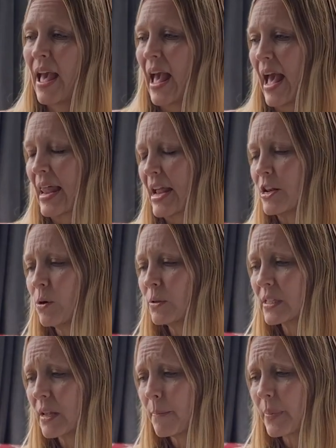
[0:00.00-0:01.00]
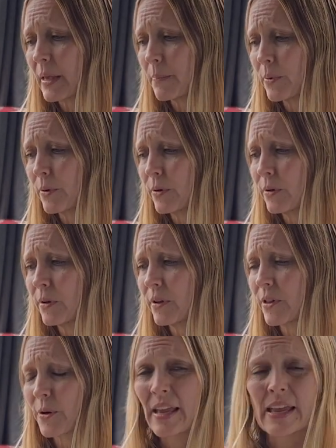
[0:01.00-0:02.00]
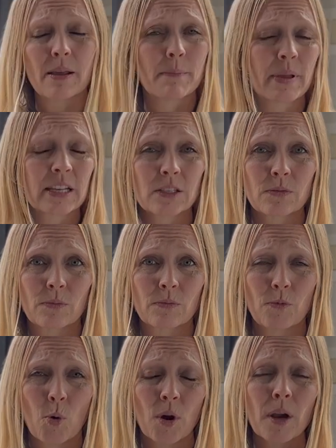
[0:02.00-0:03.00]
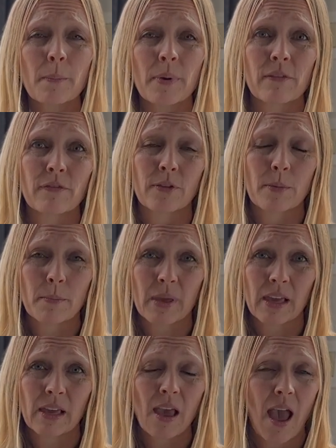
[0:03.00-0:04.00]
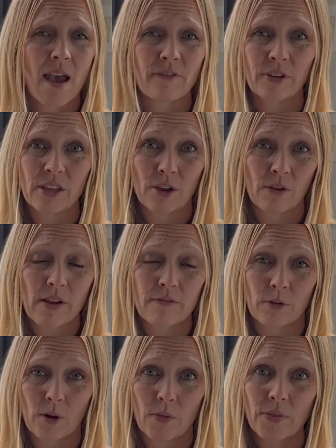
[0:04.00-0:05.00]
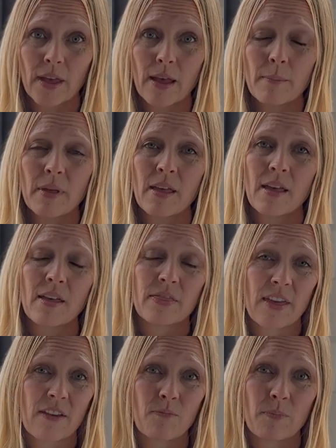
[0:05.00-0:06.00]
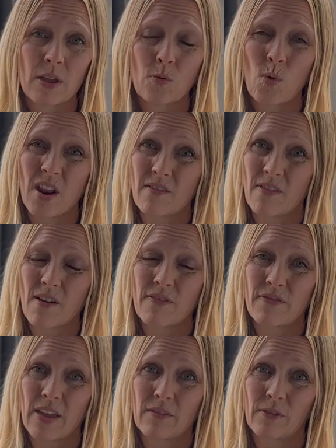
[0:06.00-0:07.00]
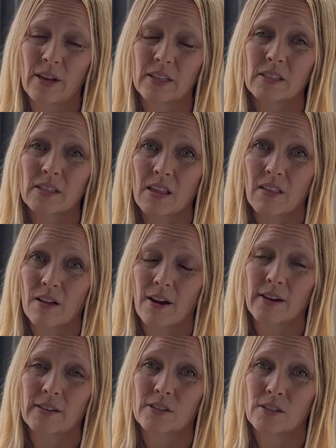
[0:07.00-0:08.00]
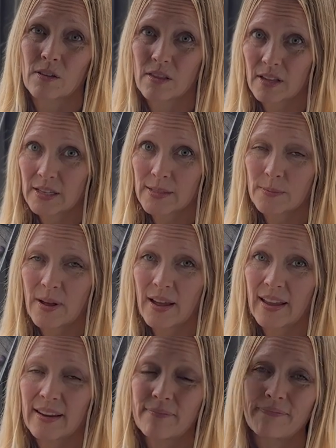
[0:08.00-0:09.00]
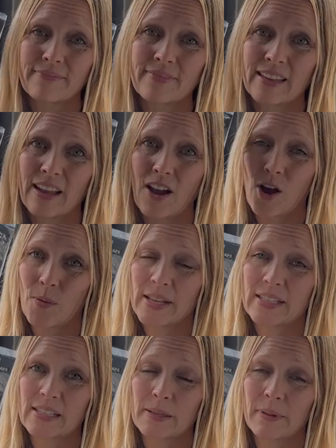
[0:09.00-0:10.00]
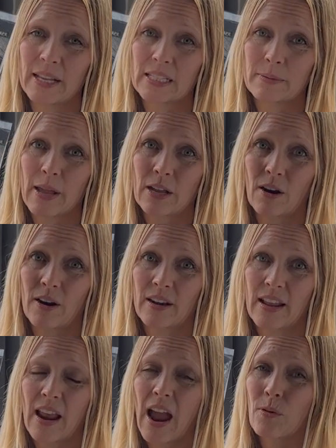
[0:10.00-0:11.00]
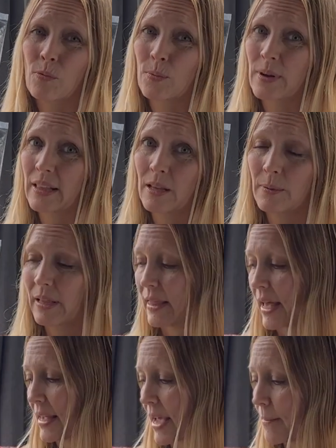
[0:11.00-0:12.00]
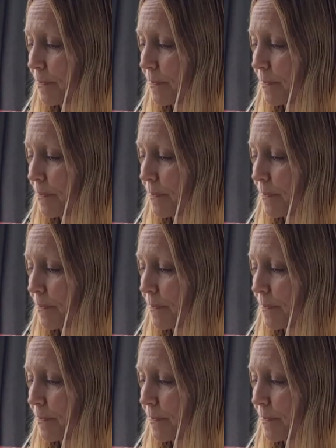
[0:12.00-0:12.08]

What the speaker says: And I know some people, they're hit and miss for, but for me, every year I've grown them, they've been one of our favorites in the garden. So this one always has a place in my garden. I really, really like it.